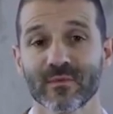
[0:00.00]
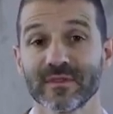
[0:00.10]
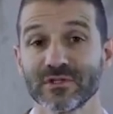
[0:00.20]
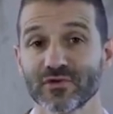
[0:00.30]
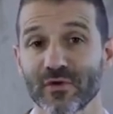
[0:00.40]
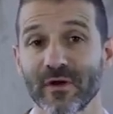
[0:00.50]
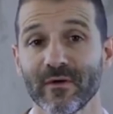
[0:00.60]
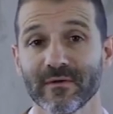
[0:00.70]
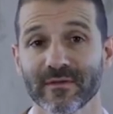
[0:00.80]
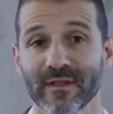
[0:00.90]
with the
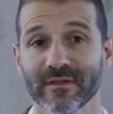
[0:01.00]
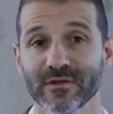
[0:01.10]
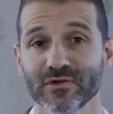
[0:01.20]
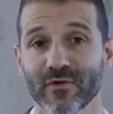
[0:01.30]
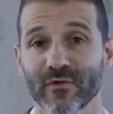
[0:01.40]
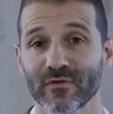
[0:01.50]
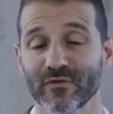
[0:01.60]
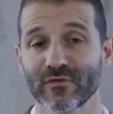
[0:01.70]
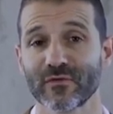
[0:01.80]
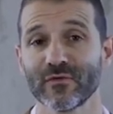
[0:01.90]
drill, and then the drill
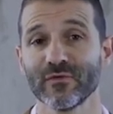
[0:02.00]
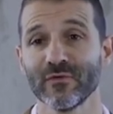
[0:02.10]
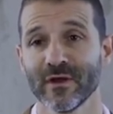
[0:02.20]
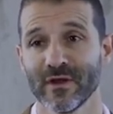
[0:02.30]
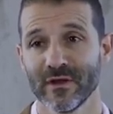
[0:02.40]
is too